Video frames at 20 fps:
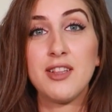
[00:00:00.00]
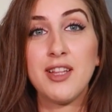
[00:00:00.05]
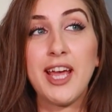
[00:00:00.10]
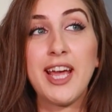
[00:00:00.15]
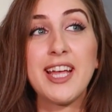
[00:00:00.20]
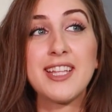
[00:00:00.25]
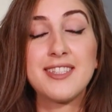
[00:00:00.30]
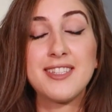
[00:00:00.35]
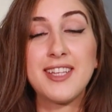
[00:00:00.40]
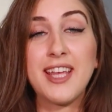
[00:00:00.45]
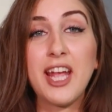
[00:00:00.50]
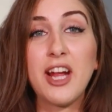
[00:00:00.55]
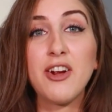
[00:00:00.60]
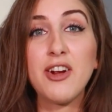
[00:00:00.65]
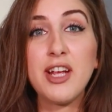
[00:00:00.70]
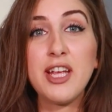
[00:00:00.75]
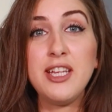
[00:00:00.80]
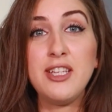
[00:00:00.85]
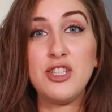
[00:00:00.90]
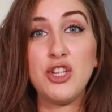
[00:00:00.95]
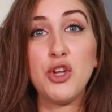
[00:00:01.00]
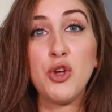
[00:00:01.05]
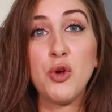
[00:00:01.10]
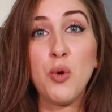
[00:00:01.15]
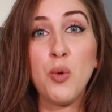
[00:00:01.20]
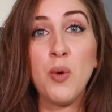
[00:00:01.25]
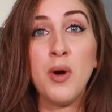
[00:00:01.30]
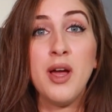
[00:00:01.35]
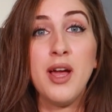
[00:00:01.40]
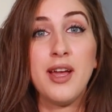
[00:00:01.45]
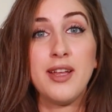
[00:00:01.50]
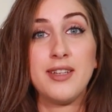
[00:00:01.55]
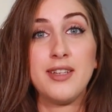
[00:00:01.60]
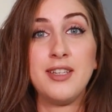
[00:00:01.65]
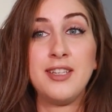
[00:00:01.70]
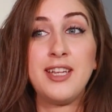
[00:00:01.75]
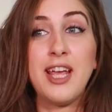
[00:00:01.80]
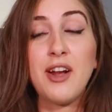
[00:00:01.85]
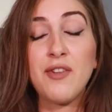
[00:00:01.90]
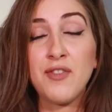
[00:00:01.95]
Like, it's scary to
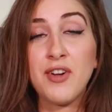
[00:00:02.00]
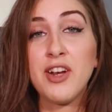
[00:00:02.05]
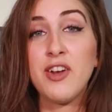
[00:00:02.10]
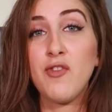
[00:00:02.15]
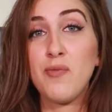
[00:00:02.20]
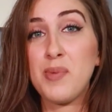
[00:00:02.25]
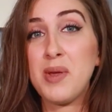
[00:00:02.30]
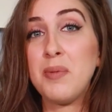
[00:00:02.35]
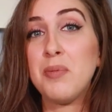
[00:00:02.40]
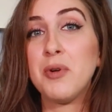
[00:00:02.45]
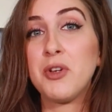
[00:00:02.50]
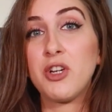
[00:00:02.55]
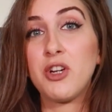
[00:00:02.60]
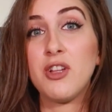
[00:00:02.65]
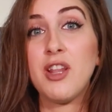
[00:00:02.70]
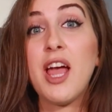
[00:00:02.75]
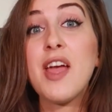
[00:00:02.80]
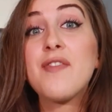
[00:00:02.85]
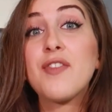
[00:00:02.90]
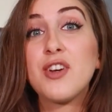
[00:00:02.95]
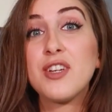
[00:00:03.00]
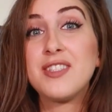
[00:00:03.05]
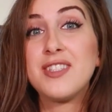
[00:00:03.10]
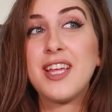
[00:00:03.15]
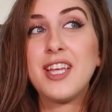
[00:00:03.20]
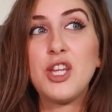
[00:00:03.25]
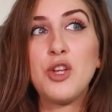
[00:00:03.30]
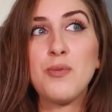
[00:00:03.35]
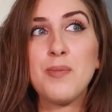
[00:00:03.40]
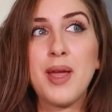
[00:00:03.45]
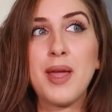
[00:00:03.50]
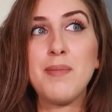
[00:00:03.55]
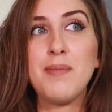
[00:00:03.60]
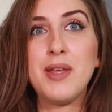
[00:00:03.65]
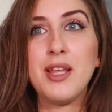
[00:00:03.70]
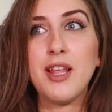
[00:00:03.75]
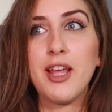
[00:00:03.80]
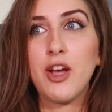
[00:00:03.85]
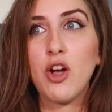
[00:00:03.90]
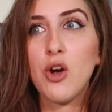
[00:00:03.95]
get rid of people in your life, because then you may
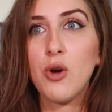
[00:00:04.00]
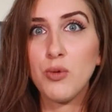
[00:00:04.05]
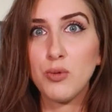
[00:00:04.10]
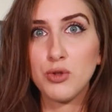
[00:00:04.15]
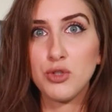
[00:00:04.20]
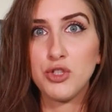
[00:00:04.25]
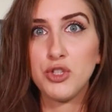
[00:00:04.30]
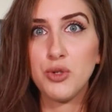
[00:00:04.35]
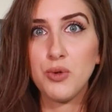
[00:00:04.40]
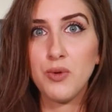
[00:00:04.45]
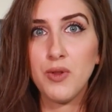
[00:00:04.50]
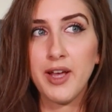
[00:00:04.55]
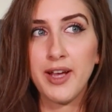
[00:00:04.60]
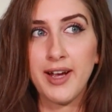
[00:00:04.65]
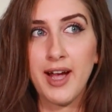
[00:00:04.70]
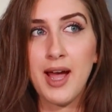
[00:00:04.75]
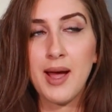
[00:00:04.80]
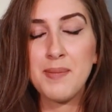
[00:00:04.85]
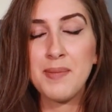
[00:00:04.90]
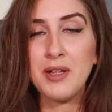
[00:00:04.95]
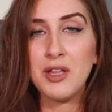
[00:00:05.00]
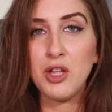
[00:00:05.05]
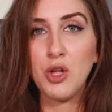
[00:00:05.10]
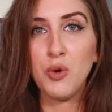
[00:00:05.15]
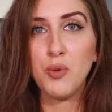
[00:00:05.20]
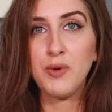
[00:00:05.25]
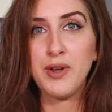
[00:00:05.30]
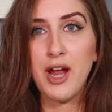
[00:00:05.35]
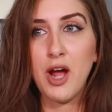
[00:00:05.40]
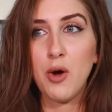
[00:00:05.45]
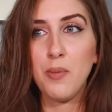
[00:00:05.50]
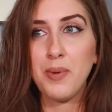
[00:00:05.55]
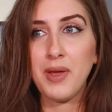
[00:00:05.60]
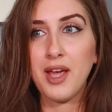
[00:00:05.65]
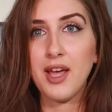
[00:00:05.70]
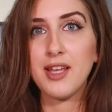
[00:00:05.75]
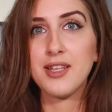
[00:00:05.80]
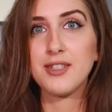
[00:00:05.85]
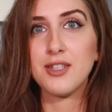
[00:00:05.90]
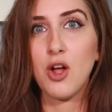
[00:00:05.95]
be like, oh shoot, like I'm alone now
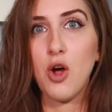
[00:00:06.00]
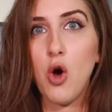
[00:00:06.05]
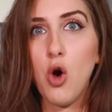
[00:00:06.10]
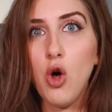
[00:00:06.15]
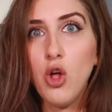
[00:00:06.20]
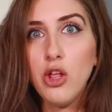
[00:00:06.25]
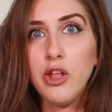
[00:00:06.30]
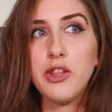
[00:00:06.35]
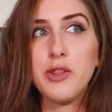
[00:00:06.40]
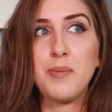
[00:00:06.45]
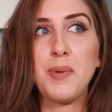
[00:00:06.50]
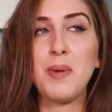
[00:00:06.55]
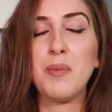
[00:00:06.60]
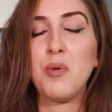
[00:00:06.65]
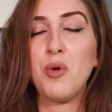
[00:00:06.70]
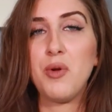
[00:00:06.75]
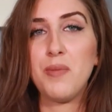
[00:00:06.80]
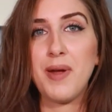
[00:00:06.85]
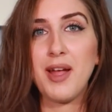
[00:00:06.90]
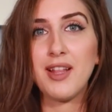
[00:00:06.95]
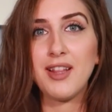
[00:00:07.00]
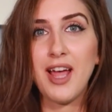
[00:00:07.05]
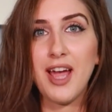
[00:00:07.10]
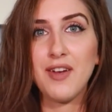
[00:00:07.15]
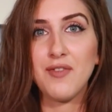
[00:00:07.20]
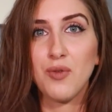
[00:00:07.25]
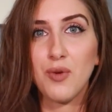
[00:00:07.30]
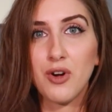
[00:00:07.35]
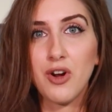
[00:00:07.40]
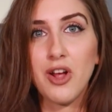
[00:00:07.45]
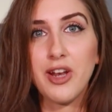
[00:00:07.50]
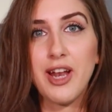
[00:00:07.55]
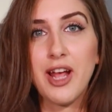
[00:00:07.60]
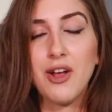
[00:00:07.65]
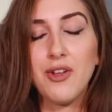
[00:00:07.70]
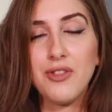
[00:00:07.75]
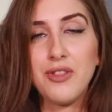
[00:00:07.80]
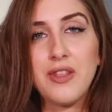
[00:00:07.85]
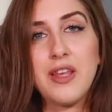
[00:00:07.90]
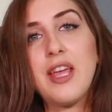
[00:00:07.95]
because all of the people in my life were
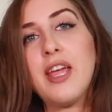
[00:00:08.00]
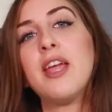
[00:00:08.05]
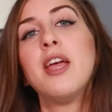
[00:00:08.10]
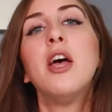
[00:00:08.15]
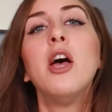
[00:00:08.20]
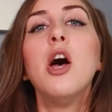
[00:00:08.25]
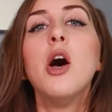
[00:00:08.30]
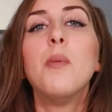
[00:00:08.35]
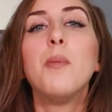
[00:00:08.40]
unhealthy.